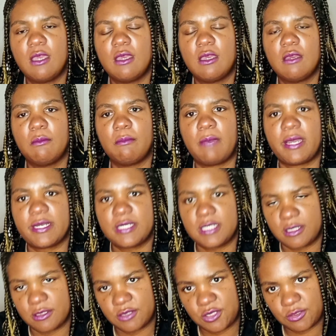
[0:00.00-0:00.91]
my
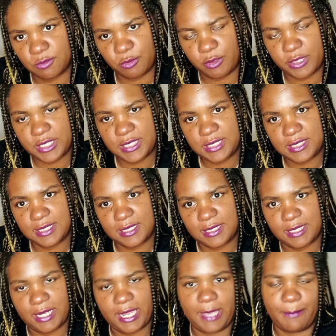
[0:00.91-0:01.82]
dear sorority sister
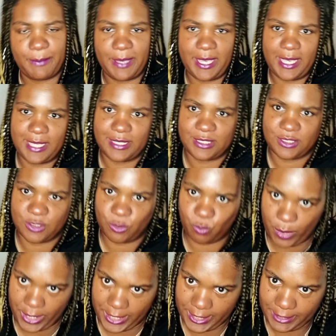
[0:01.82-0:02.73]
had passed
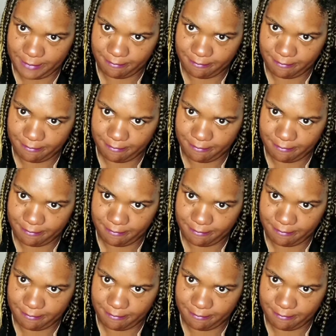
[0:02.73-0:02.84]
away.